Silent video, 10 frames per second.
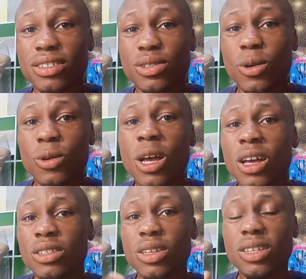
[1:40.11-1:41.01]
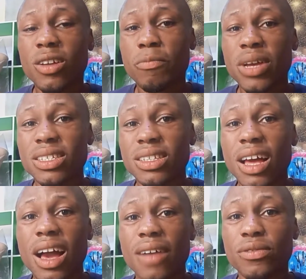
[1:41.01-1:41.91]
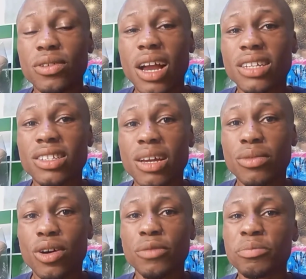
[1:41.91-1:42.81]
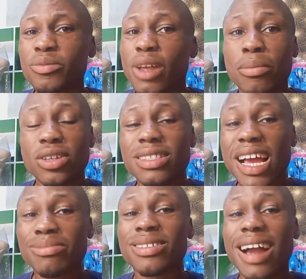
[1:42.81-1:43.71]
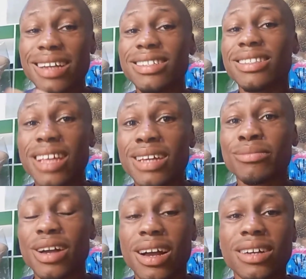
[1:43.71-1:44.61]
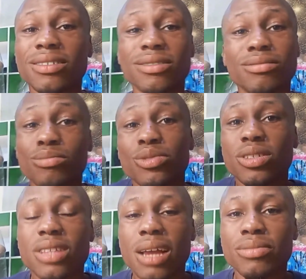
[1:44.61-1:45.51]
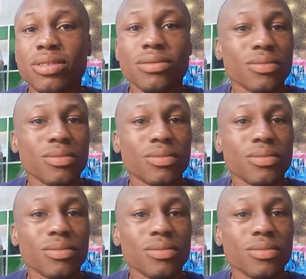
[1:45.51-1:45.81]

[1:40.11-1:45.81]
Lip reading: So those kind of person, I have to guide them, or most times guiding them, and most times